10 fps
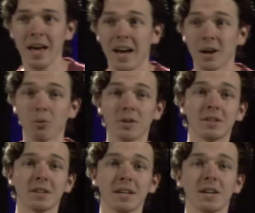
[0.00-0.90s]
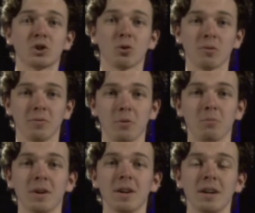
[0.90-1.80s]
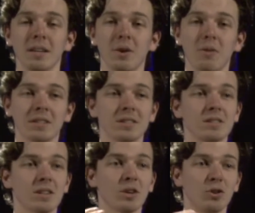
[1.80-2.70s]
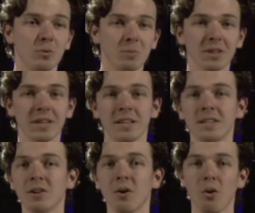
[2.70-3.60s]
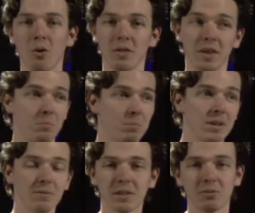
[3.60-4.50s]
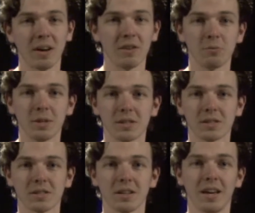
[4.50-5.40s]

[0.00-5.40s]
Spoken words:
And I want you to create a short film. Now, this is accumulating the previous 5 weeks